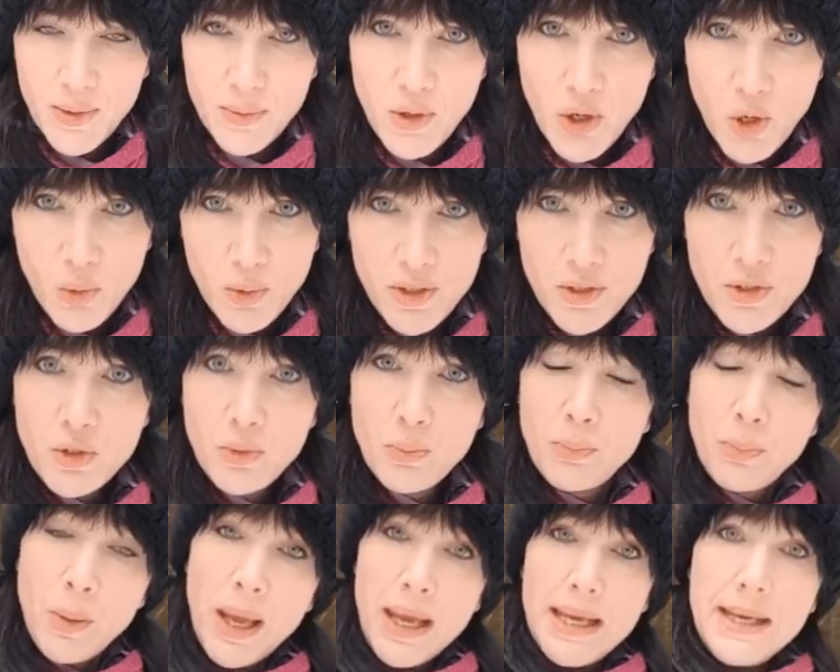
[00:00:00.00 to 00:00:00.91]
So I'm going to
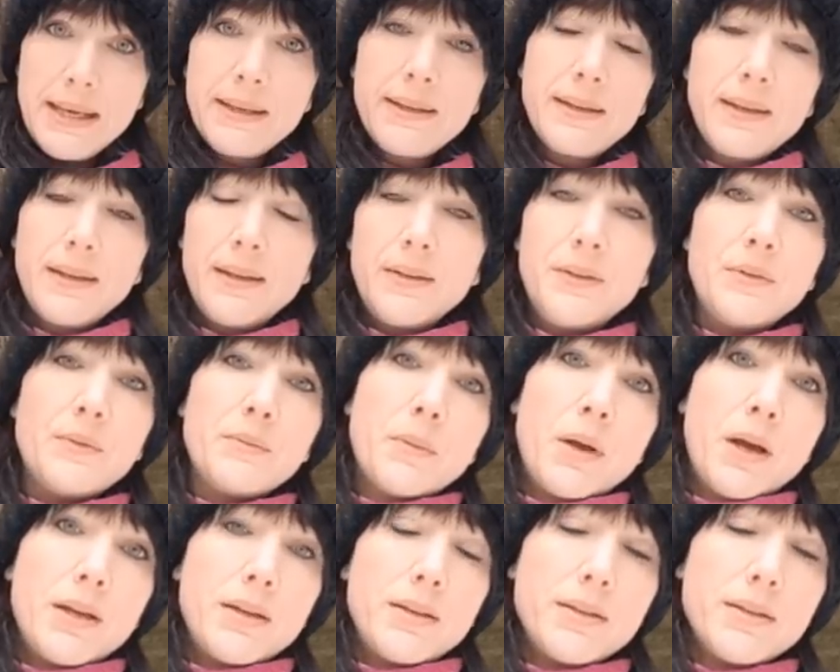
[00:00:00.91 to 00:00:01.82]
bake
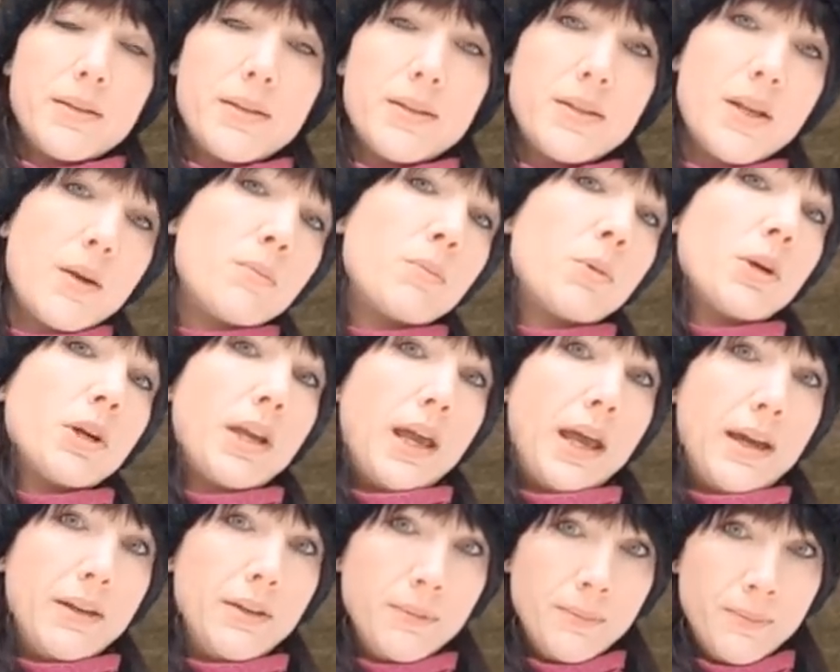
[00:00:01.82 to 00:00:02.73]
in my zebra
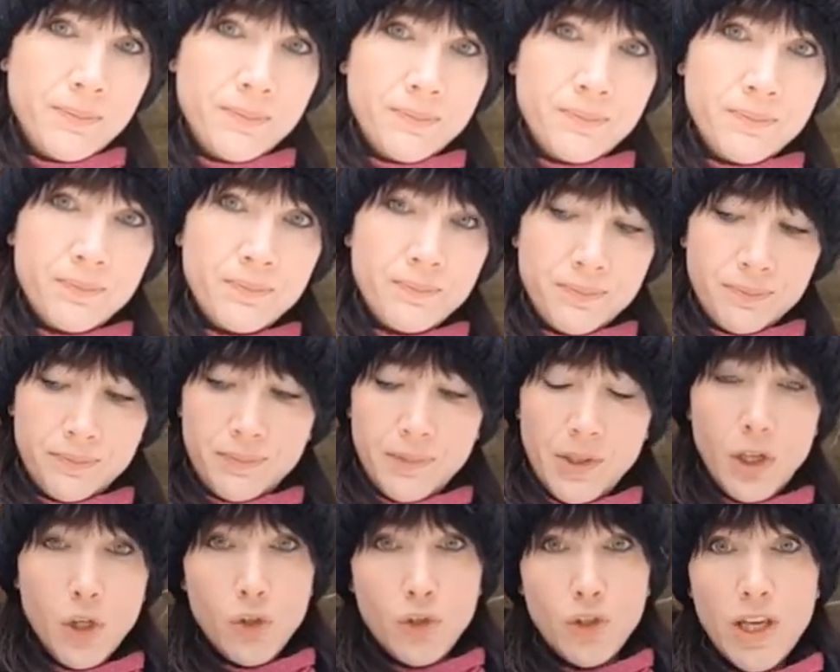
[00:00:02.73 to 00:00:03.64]
can.
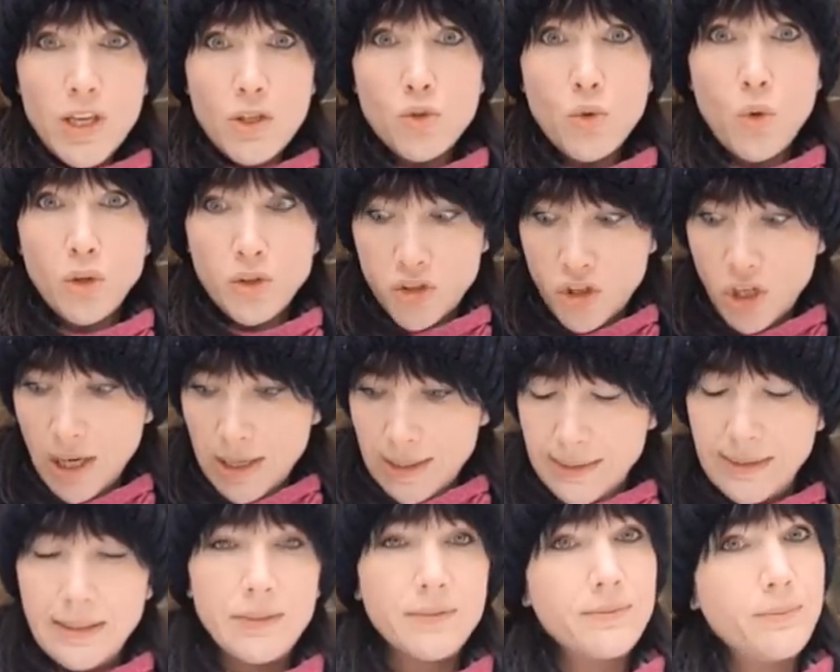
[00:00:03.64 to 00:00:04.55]
Look, it's all
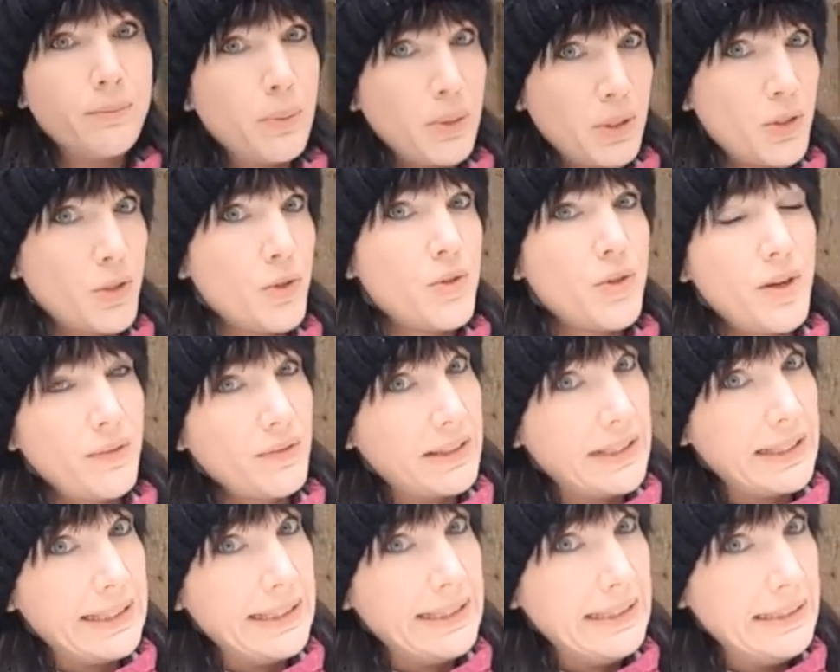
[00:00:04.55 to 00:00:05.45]
shiny because
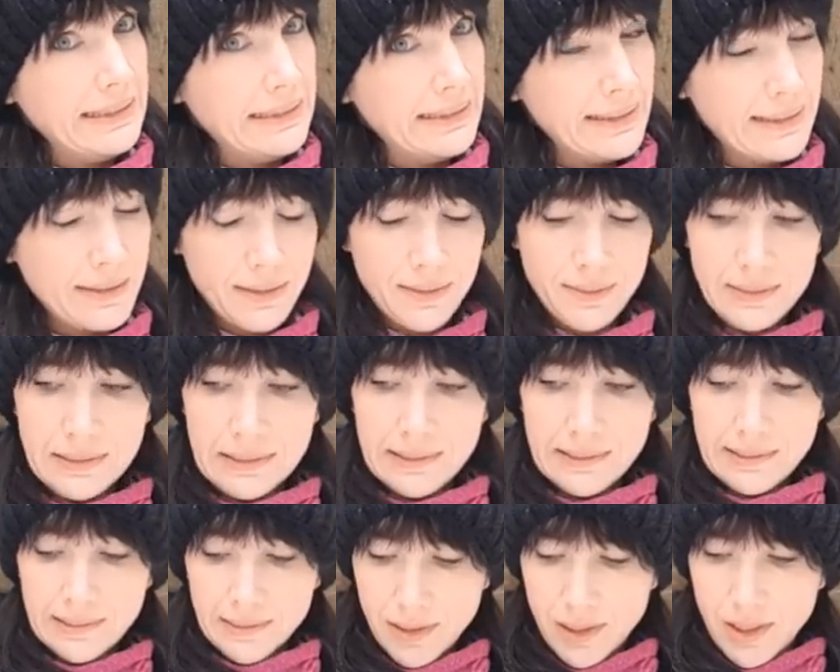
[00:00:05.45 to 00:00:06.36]
I've cleaned it.
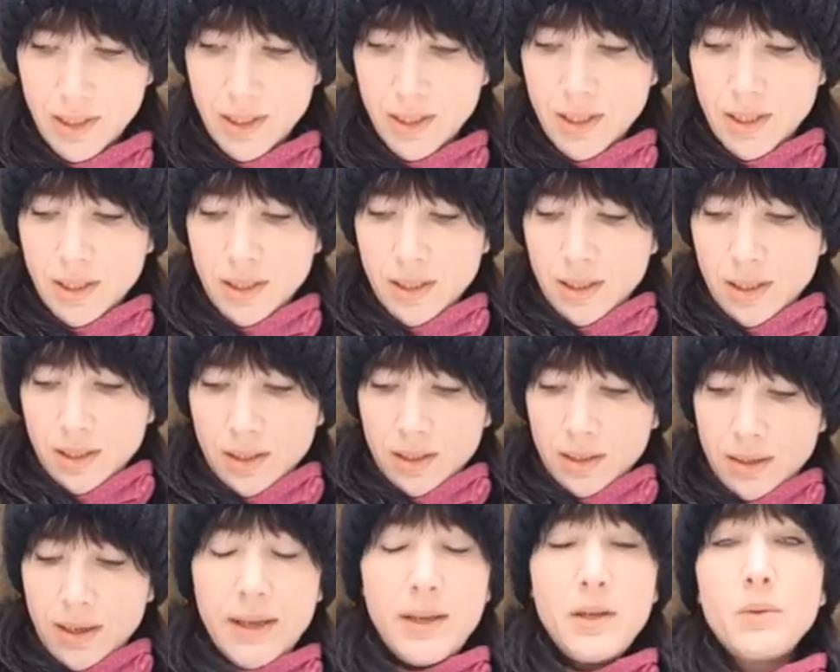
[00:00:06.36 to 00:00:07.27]

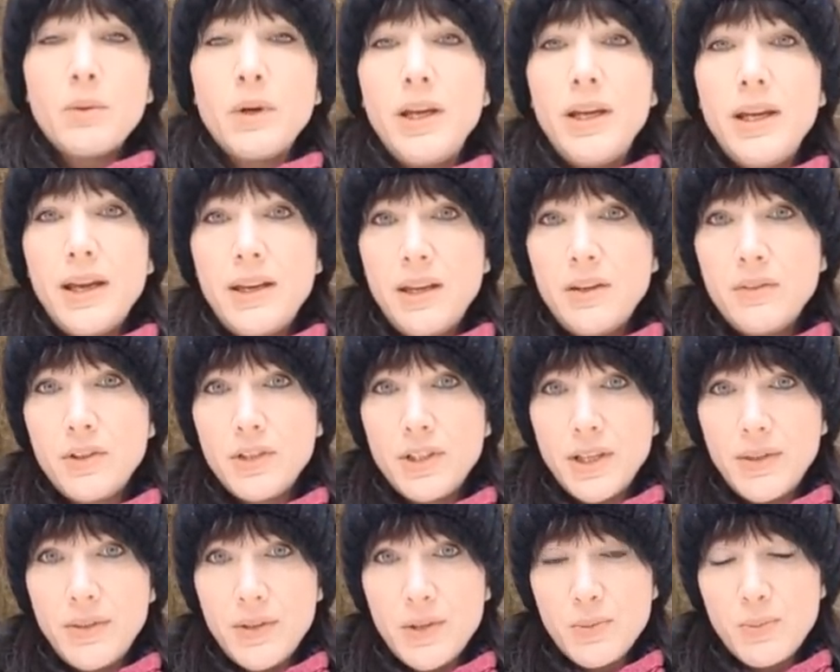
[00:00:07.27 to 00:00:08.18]
Anyway, I never
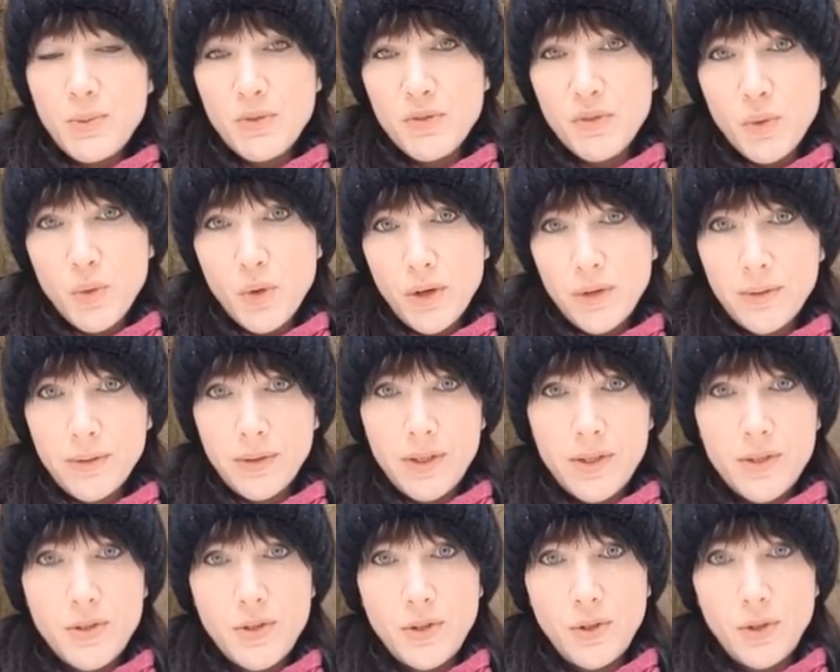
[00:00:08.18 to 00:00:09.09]
done this before.
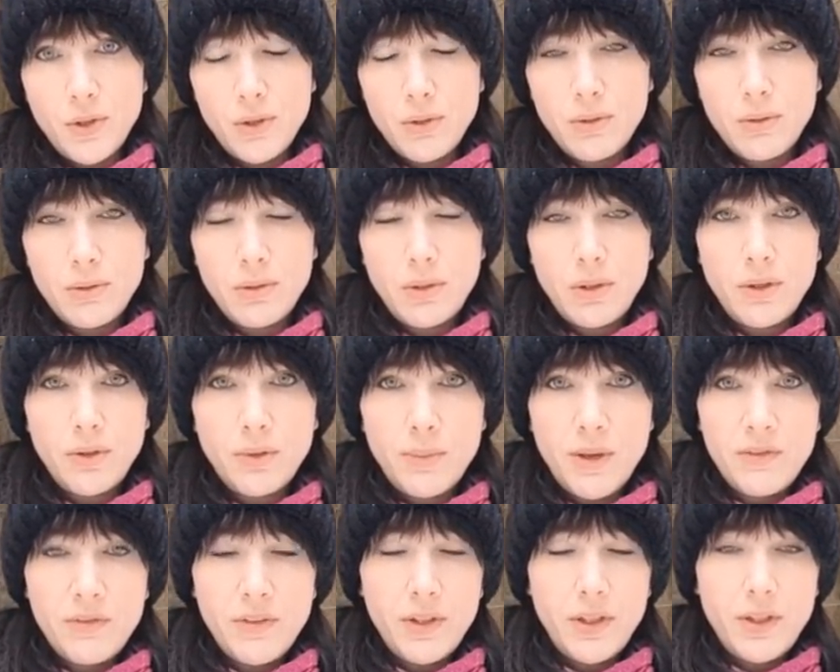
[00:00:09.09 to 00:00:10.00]
As you know, a lot
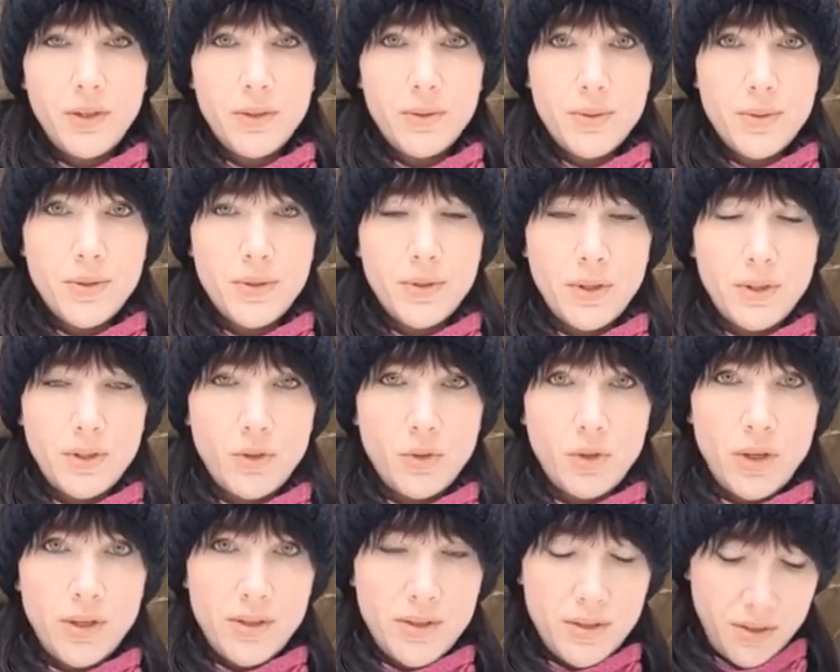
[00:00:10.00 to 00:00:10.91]
of my videos, I
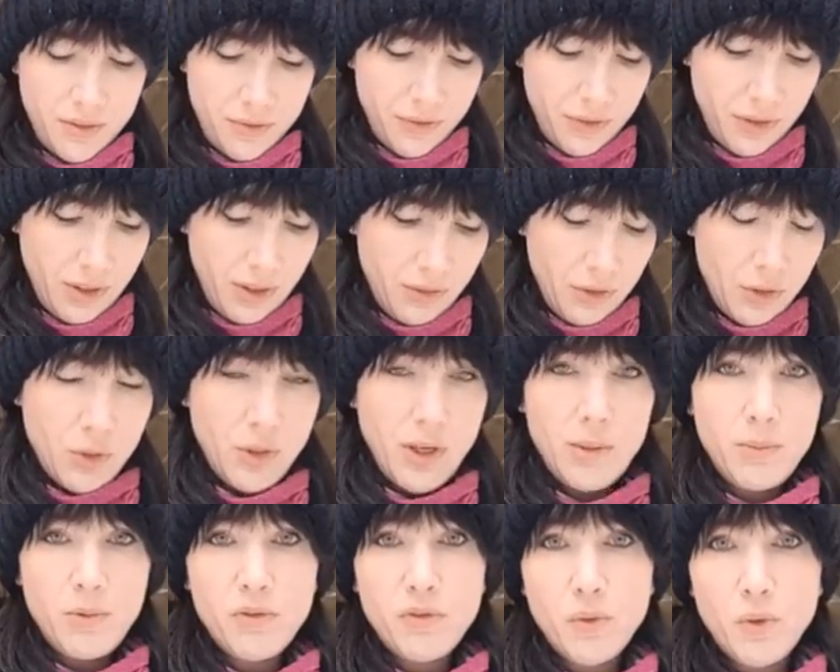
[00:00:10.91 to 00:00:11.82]
try stuff I never
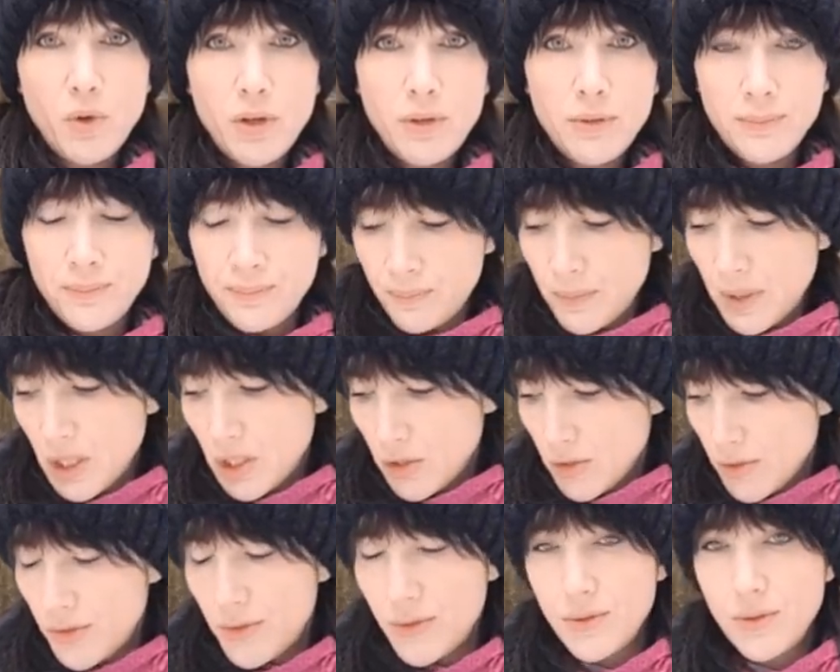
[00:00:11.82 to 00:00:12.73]
tried before
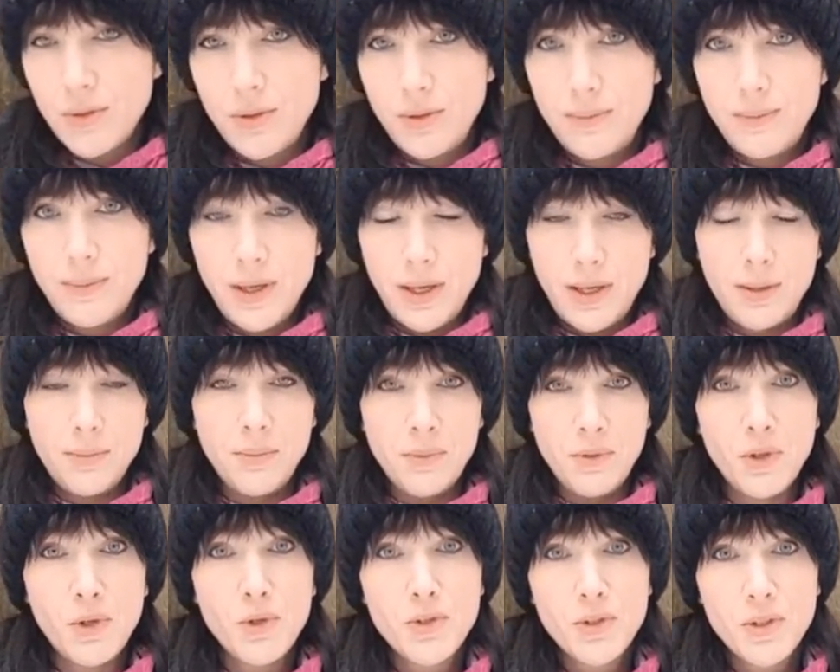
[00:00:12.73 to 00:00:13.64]
because
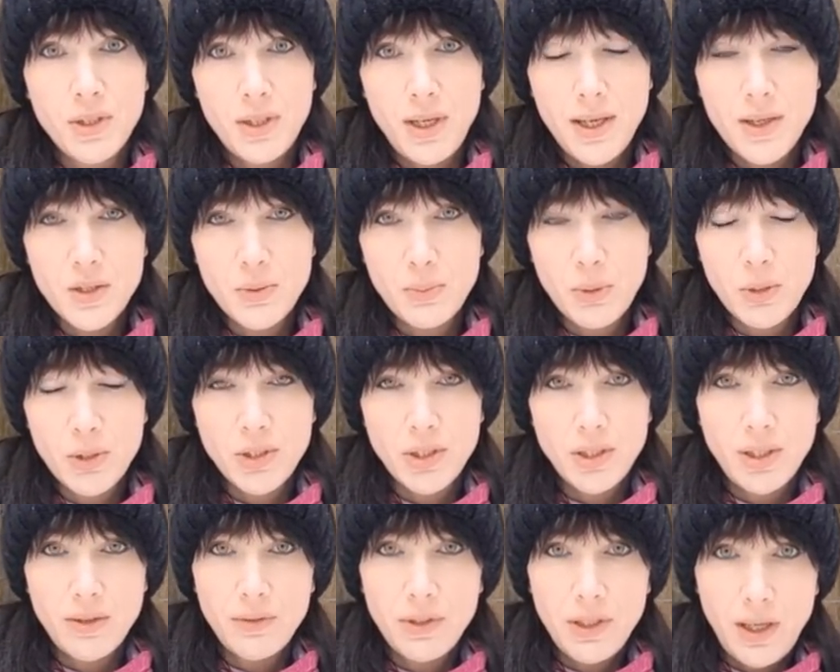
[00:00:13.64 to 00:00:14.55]
I'm not an expert
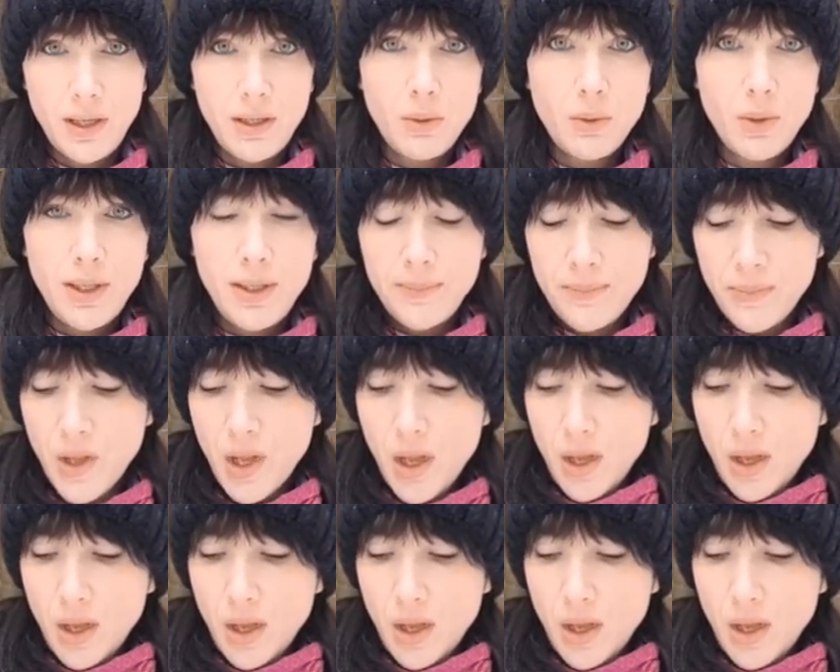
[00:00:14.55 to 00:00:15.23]
in any way.